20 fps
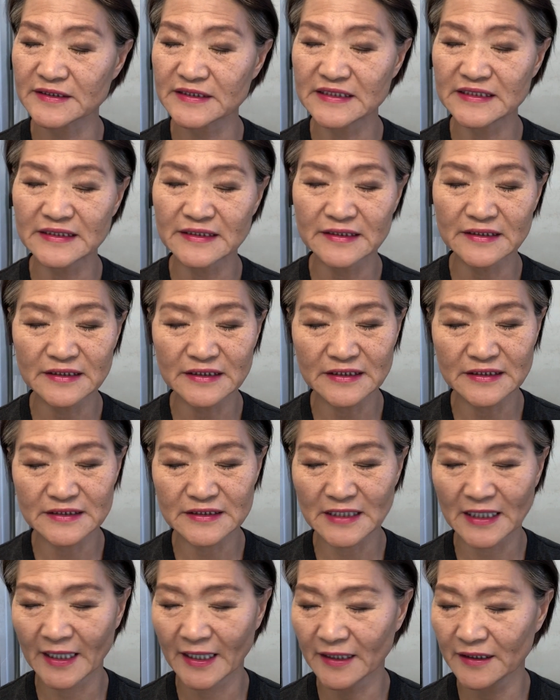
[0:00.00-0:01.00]
teeny
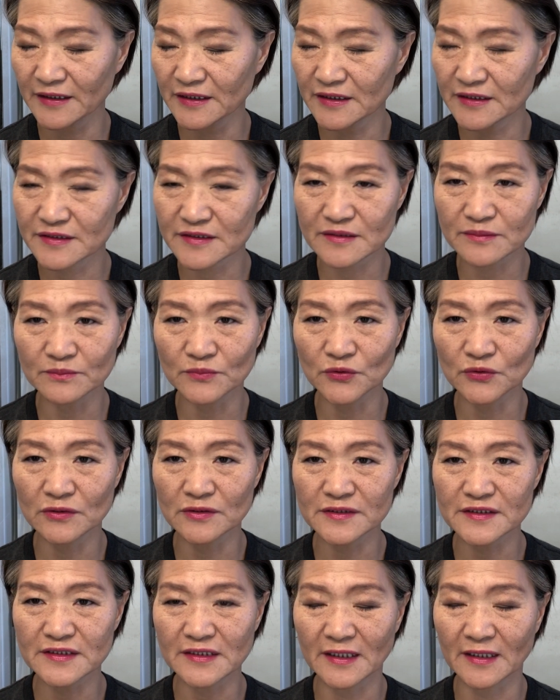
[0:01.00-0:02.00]
tiny
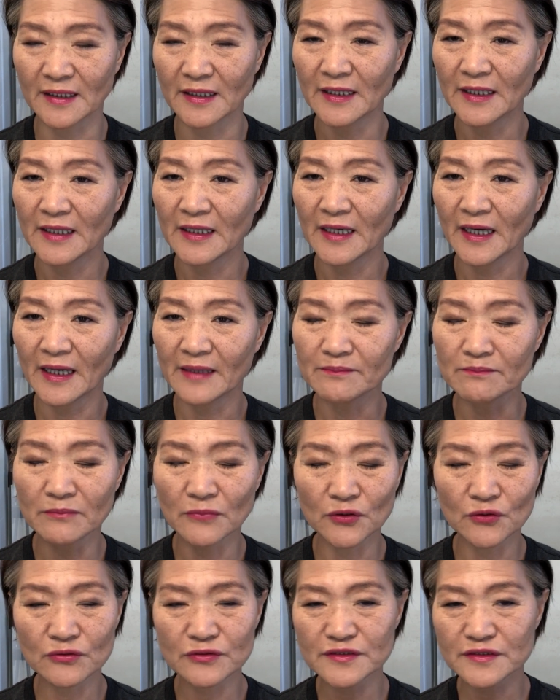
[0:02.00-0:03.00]
small thing, and
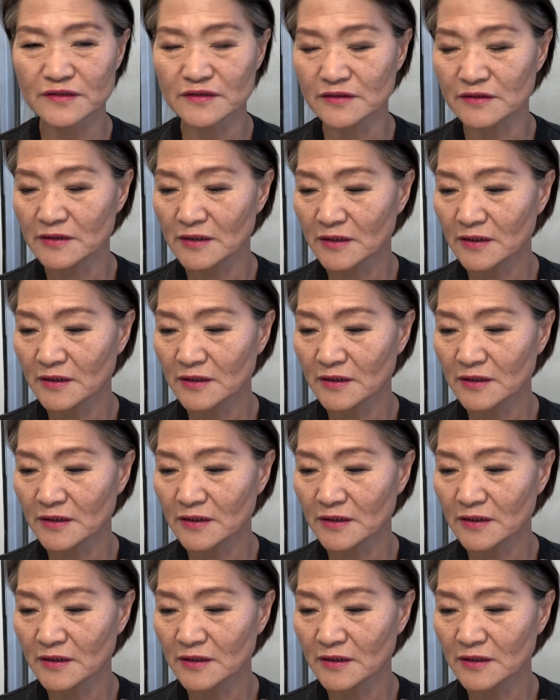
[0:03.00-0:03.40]
most